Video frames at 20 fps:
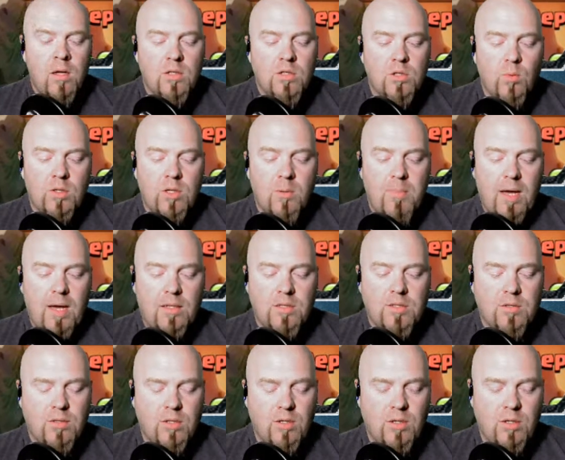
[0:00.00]
So what the
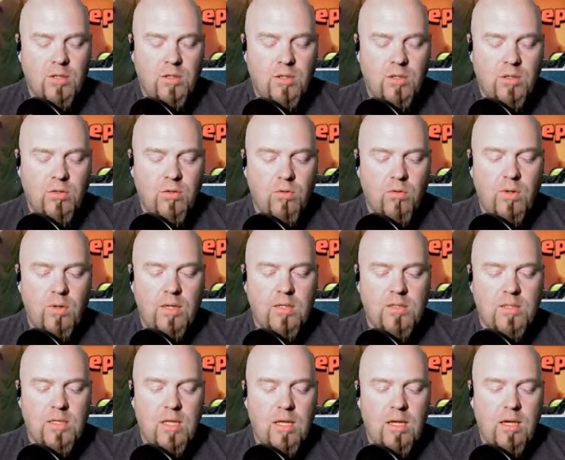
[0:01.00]
bats are going to do
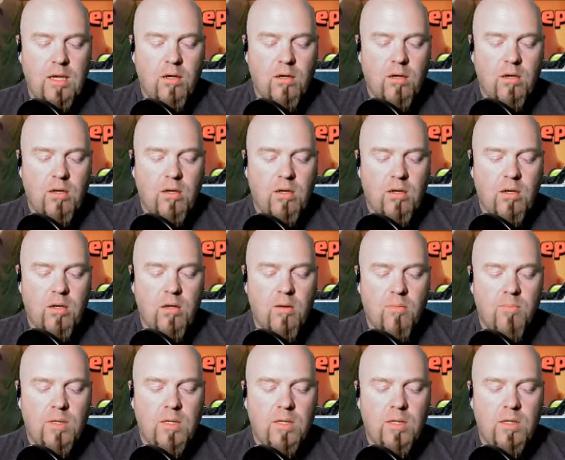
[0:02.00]
is they are going to
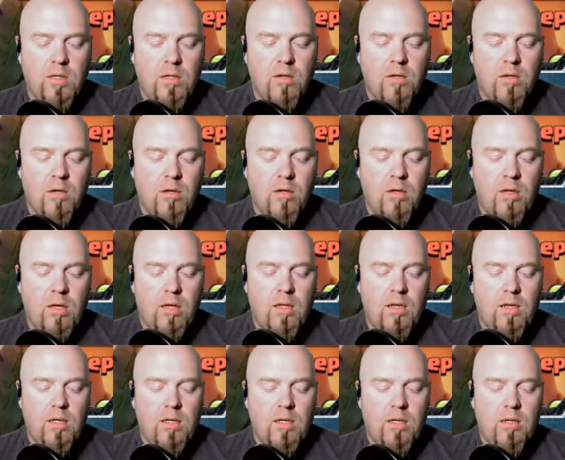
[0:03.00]
come here
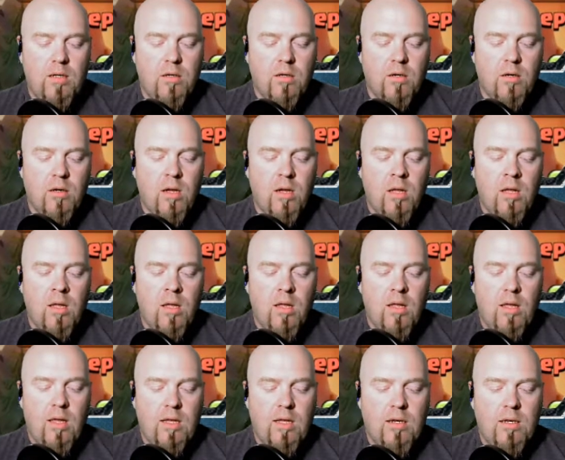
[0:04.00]
and here
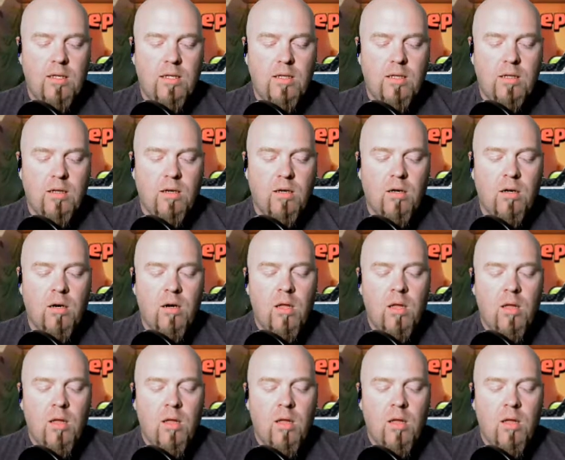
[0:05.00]
and here.